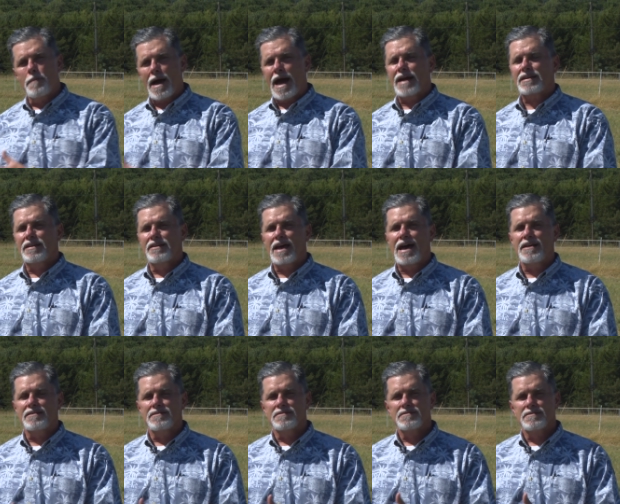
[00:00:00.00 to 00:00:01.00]
back to that
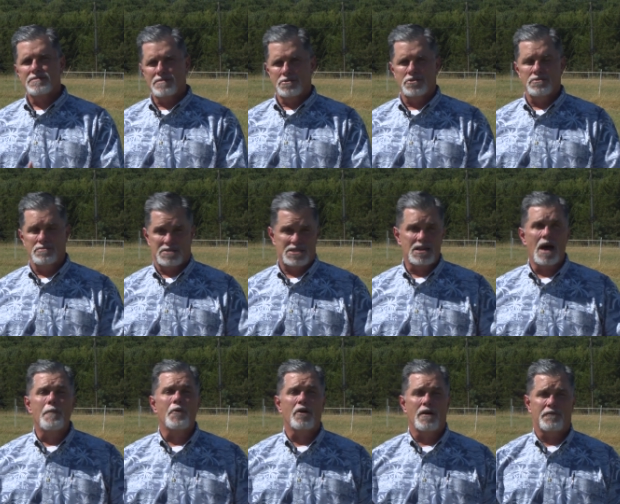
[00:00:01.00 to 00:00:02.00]

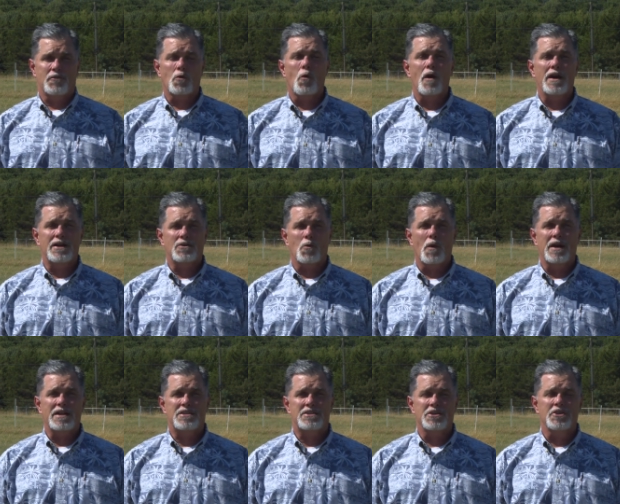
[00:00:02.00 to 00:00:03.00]
summer of
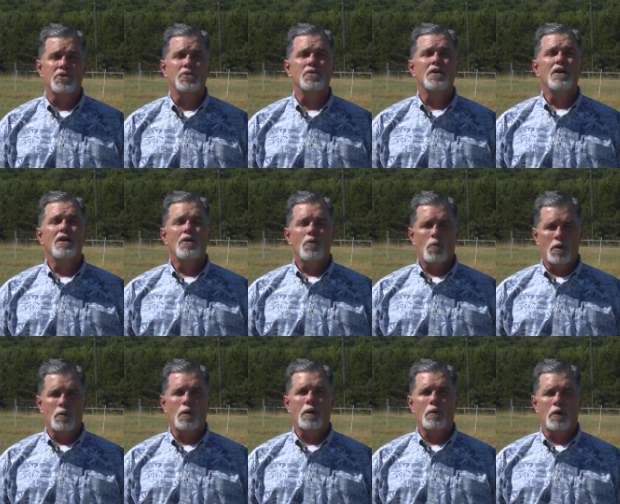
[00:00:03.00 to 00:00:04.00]
2022
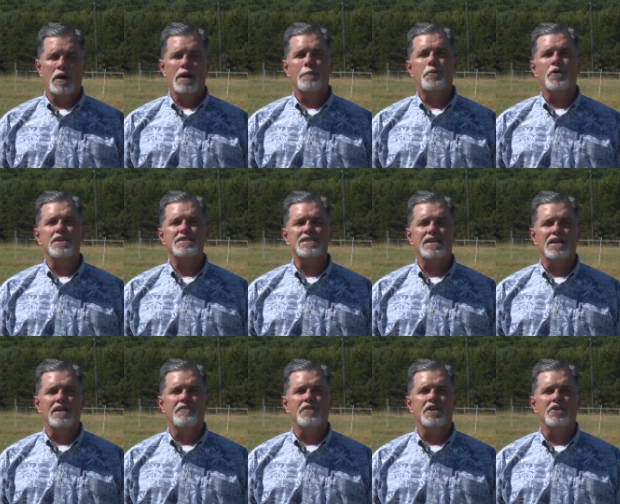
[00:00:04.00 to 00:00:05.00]
when we were in a pretty
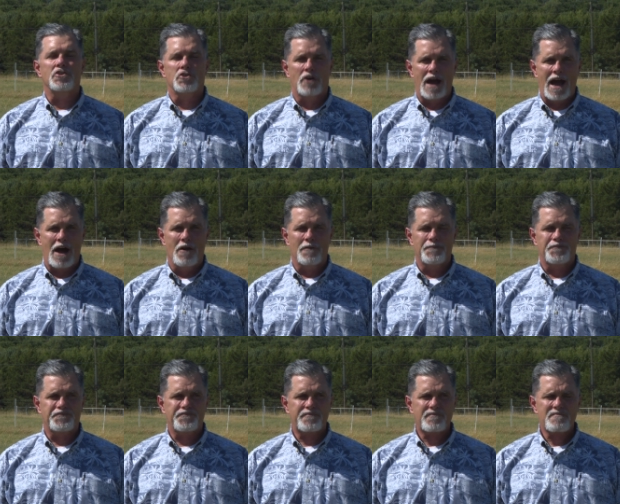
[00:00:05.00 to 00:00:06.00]
significant drought.
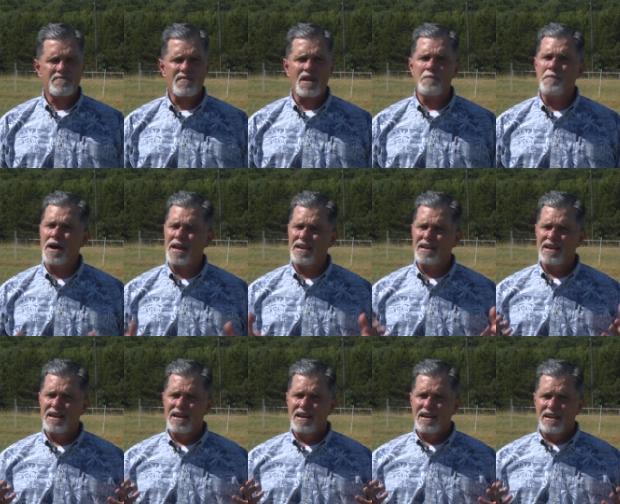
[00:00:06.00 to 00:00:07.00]
But
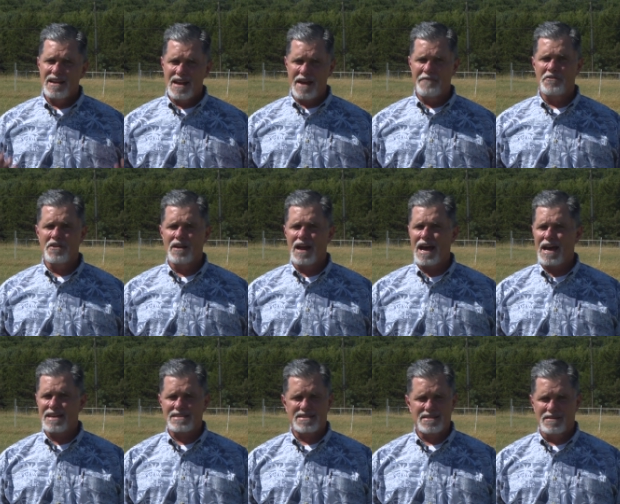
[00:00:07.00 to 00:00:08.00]

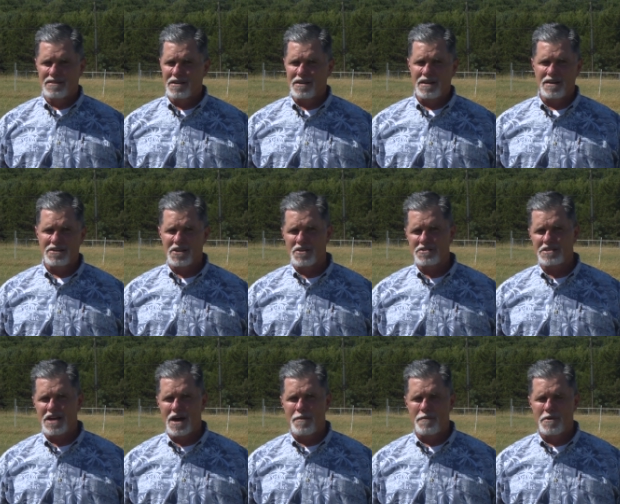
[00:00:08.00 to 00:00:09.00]
nevertheless, looking at those
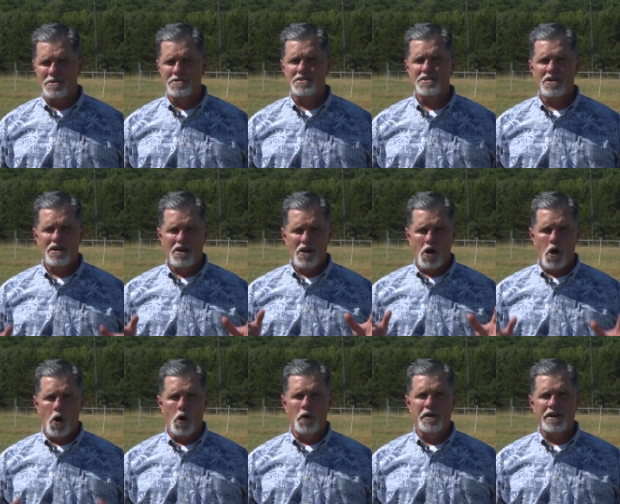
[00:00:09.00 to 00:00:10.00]
numbers,
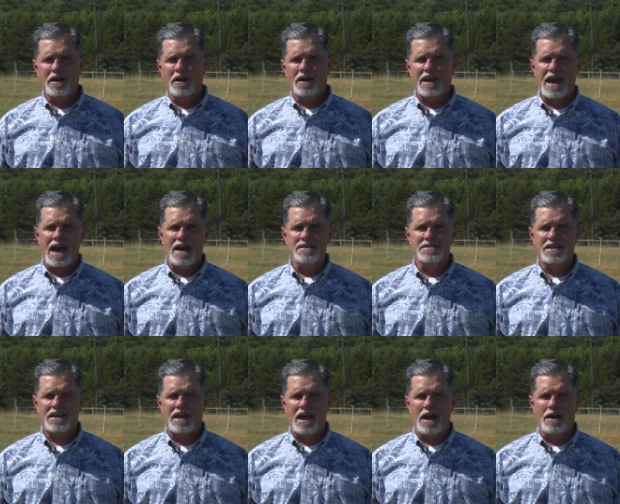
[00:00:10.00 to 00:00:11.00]
holding our cows
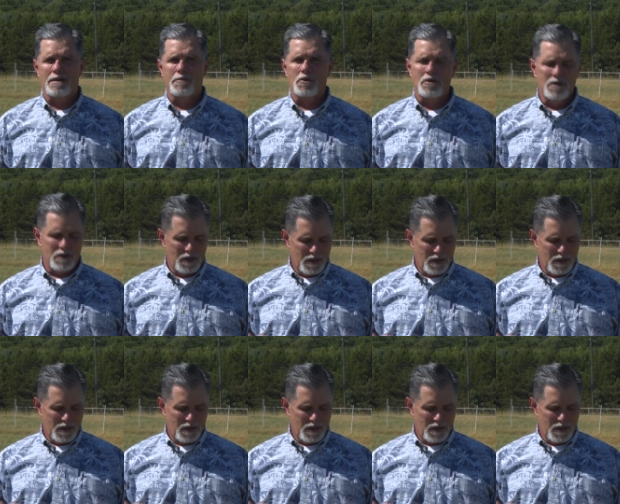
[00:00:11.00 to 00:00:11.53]
accountable,